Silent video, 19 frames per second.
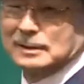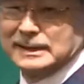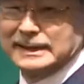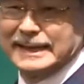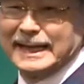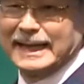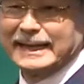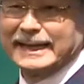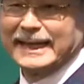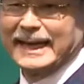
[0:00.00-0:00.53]
it
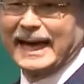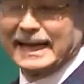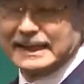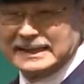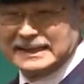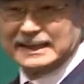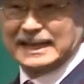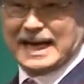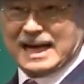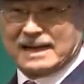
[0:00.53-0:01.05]
doesn't
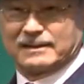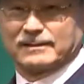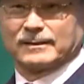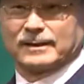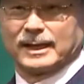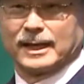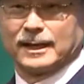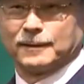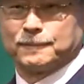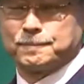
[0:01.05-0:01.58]
end there.
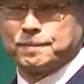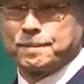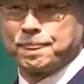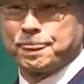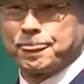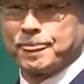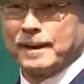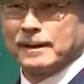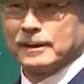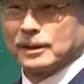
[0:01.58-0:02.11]

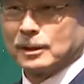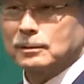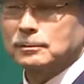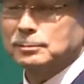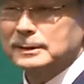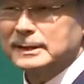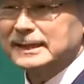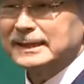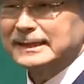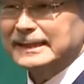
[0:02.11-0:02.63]

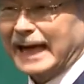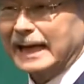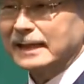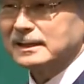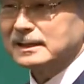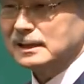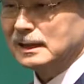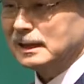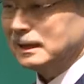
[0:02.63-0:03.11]
You can create